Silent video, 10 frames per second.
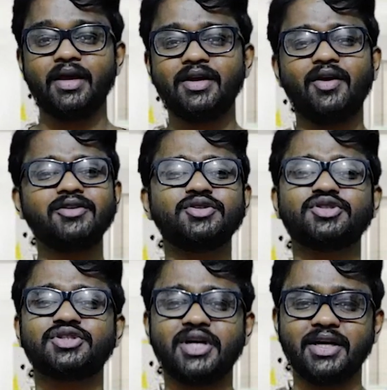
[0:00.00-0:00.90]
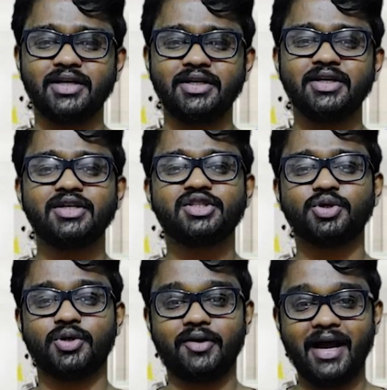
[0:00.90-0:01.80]
He also struggled to
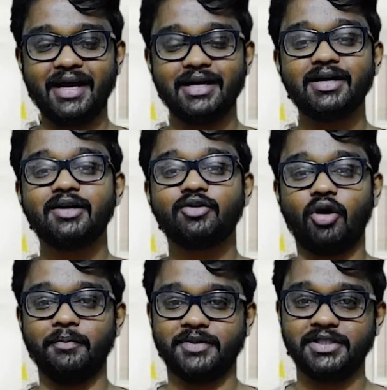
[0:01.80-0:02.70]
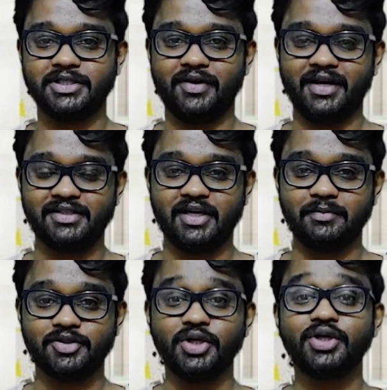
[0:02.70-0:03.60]
crack competitive
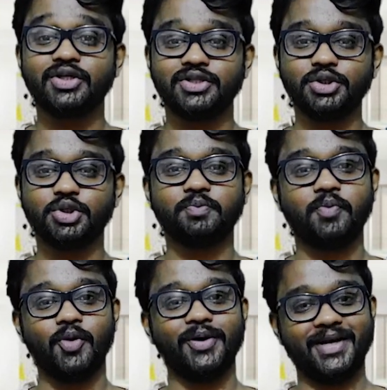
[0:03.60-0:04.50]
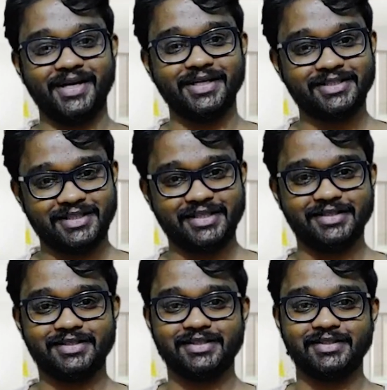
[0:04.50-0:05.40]
exams due to poor English
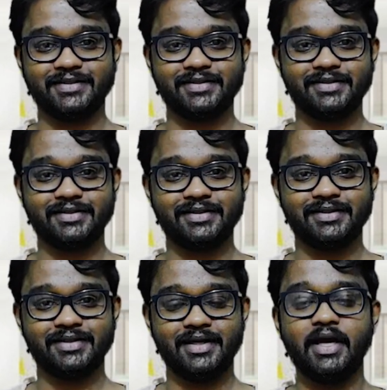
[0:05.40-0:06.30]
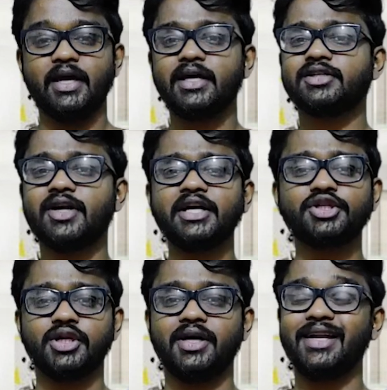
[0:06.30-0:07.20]
skills. He tried
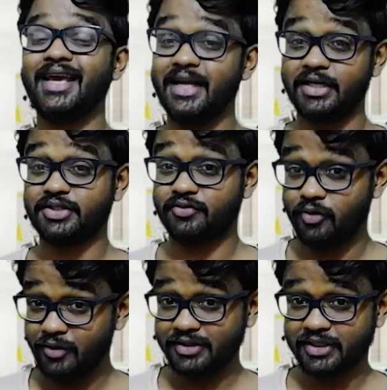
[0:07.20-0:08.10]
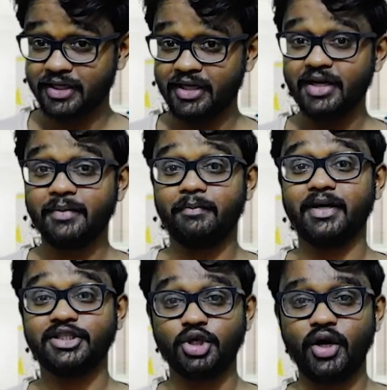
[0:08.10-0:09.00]
to learn English fluency by
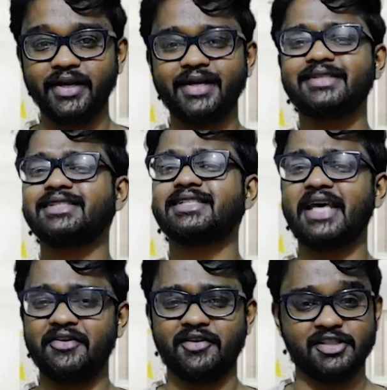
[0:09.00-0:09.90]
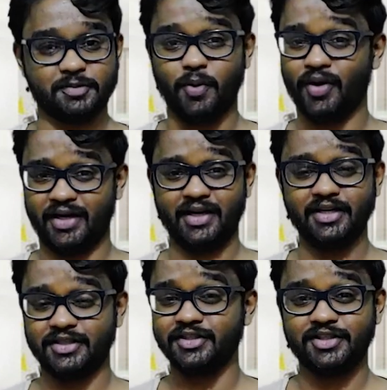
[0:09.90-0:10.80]
joining several spoken
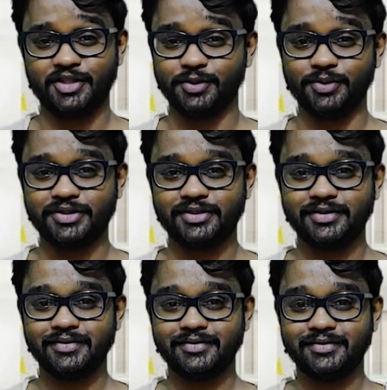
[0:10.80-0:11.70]
English institutes.